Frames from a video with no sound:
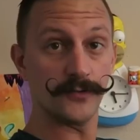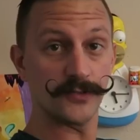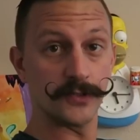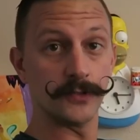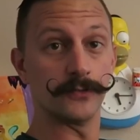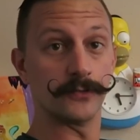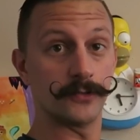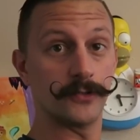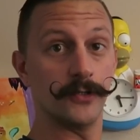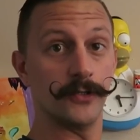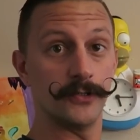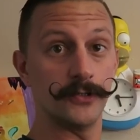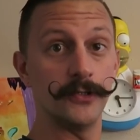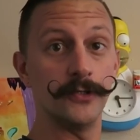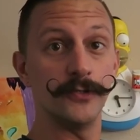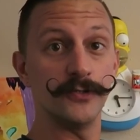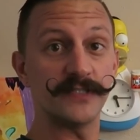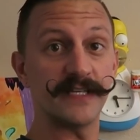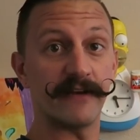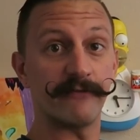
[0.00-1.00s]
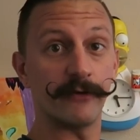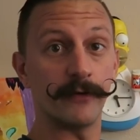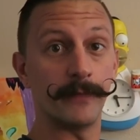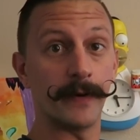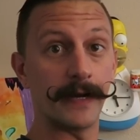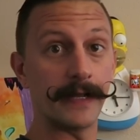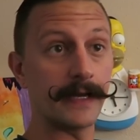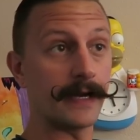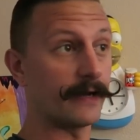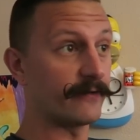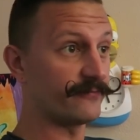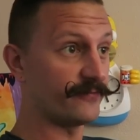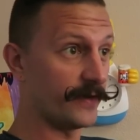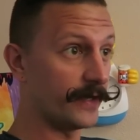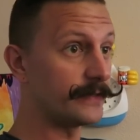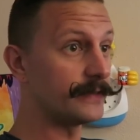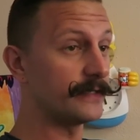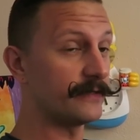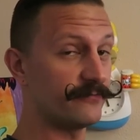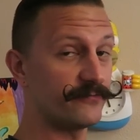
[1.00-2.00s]
Also, good news, everybody. I
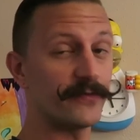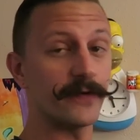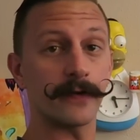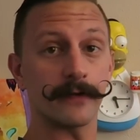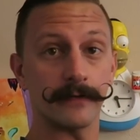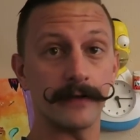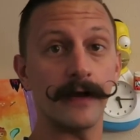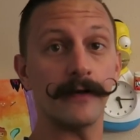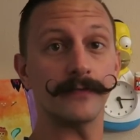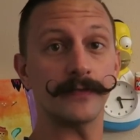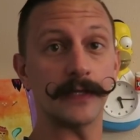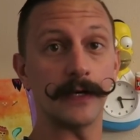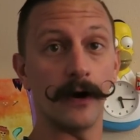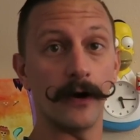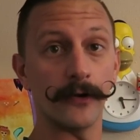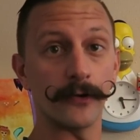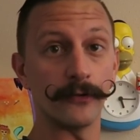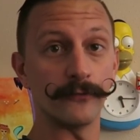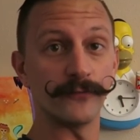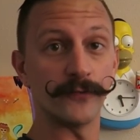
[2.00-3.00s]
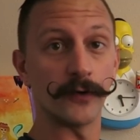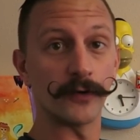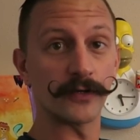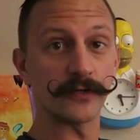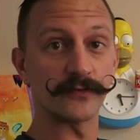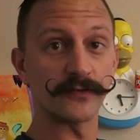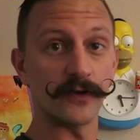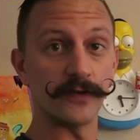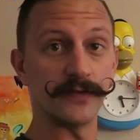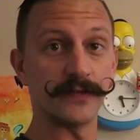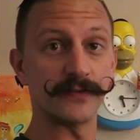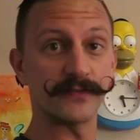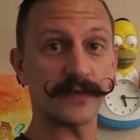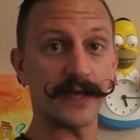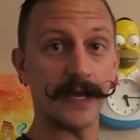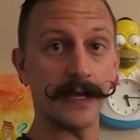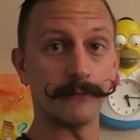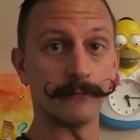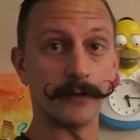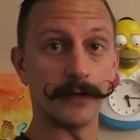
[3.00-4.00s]
finally figured out the autofocus on this
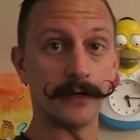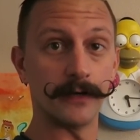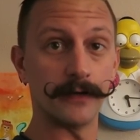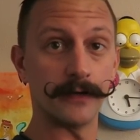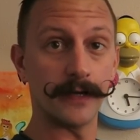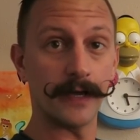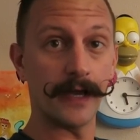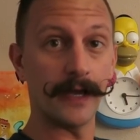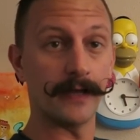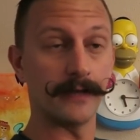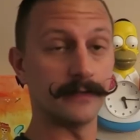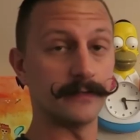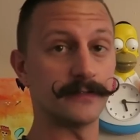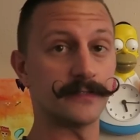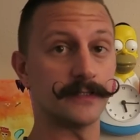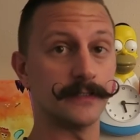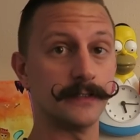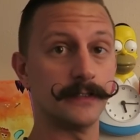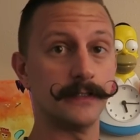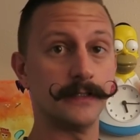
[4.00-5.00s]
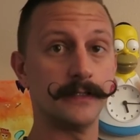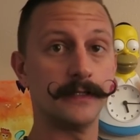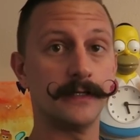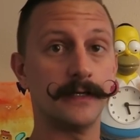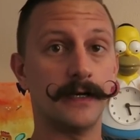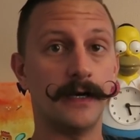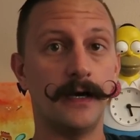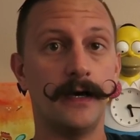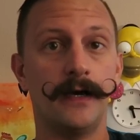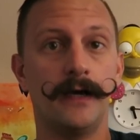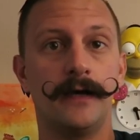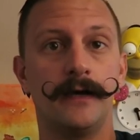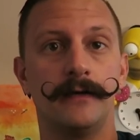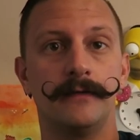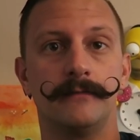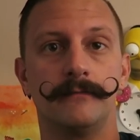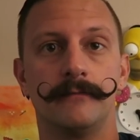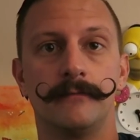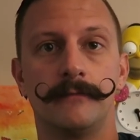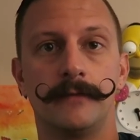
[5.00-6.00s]
camera, and,
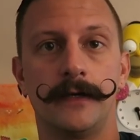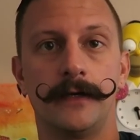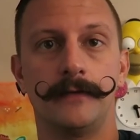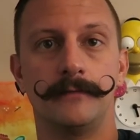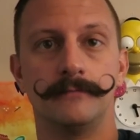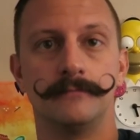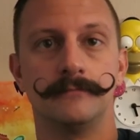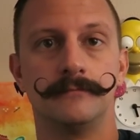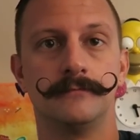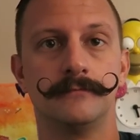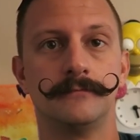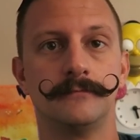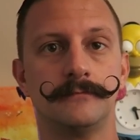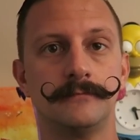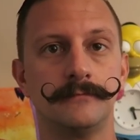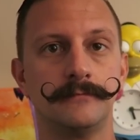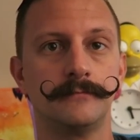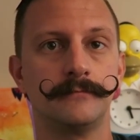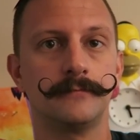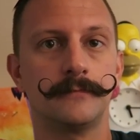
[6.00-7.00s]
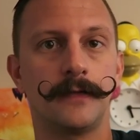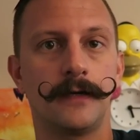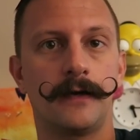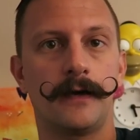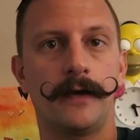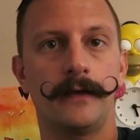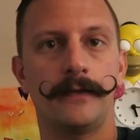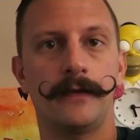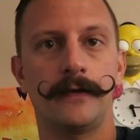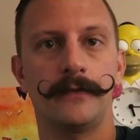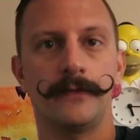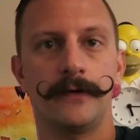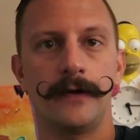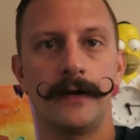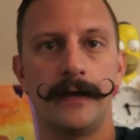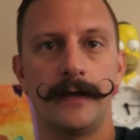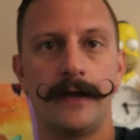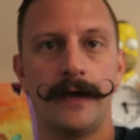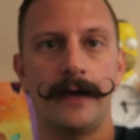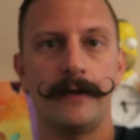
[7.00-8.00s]
wait. I
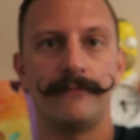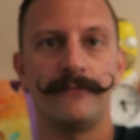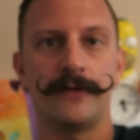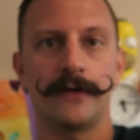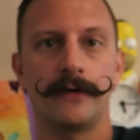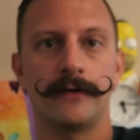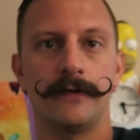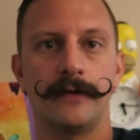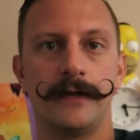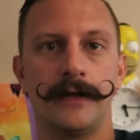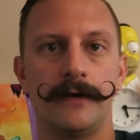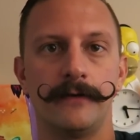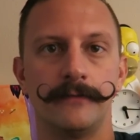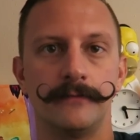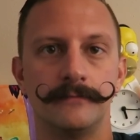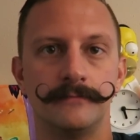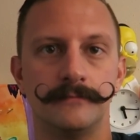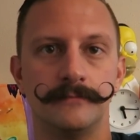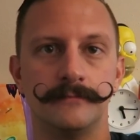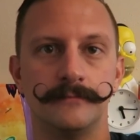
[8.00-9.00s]
thought I had figured it out.